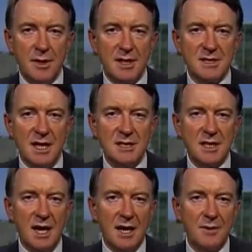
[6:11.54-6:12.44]
But as I
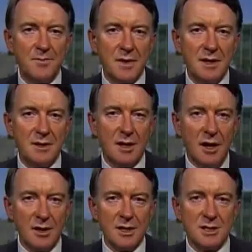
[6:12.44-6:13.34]
say, in the
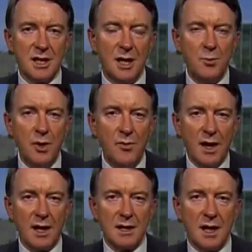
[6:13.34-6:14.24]
longer term, we
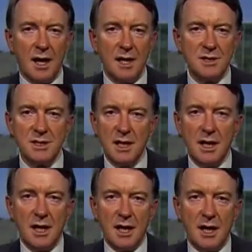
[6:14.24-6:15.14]
recognize
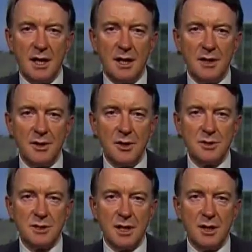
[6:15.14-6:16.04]

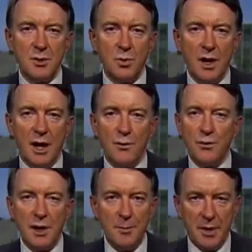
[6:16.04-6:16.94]
that we are
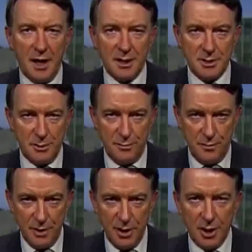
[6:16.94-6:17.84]
fully part
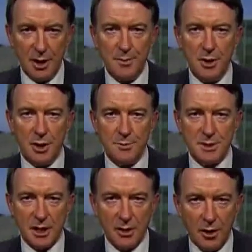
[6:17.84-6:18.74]
of Europe,
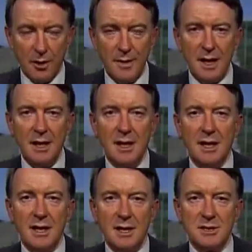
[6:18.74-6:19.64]
Europe's economy,
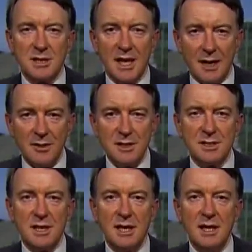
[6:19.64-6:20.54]
its
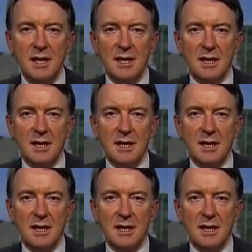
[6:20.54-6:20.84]
currency,